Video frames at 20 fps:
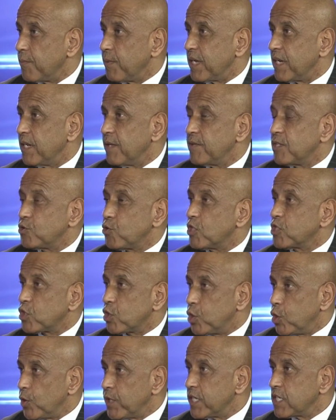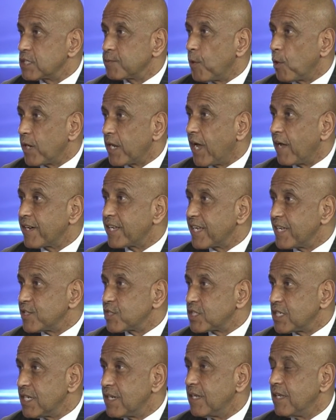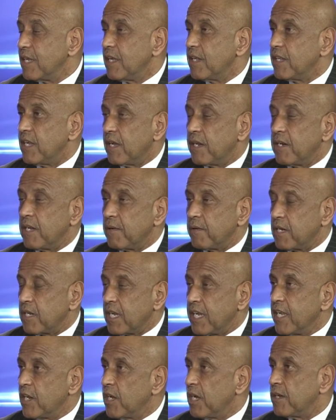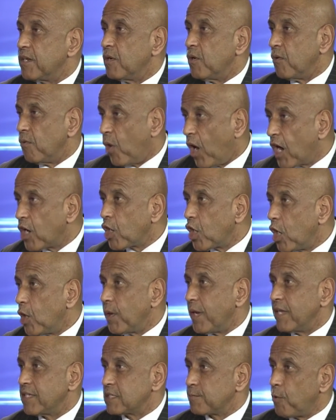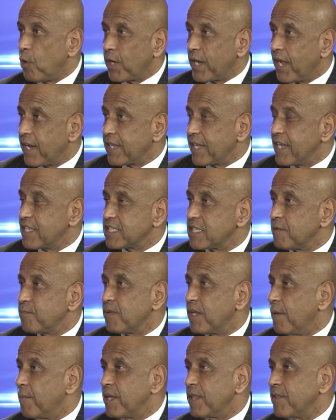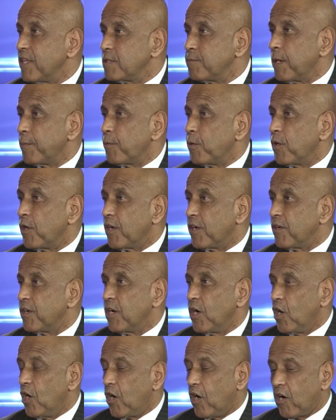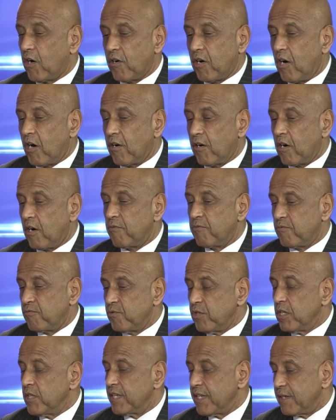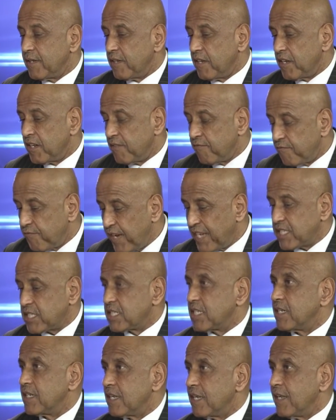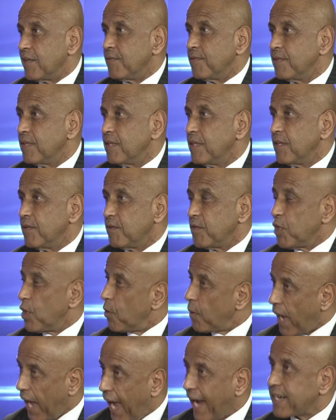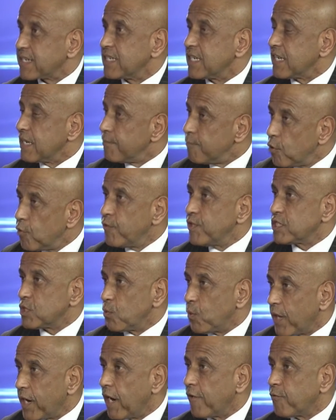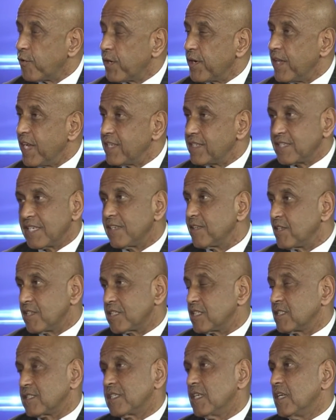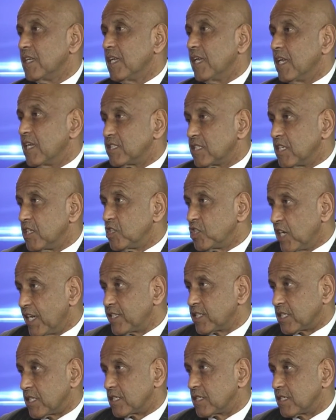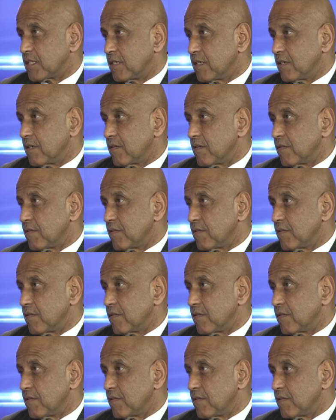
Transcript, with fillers: I mean, George Clooney has spoken out against it. Nikita Wongo has spoken out against it. I mean, these people are, are, are, really invested in, you know, acting and movies and whatever, and they see this as, as an injustice.